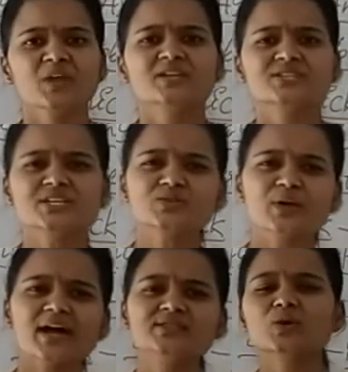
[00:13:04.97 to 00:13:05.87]
See
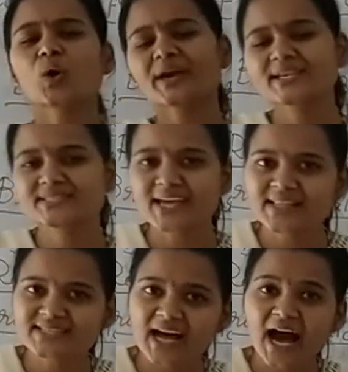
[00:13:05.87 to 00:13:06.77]
students, okay,
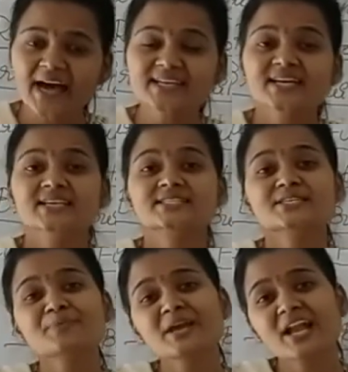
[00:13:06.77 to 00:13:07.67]
cells are
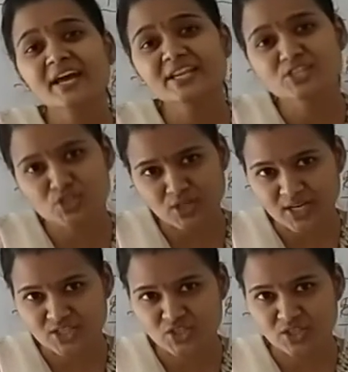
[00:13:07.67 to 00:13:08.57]
similar in
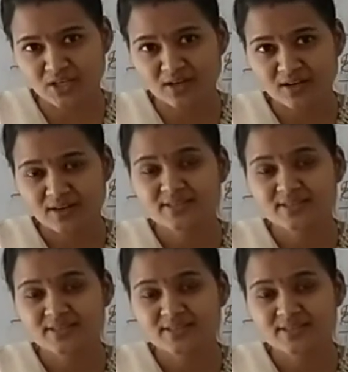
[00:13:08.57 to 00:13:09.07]
structure.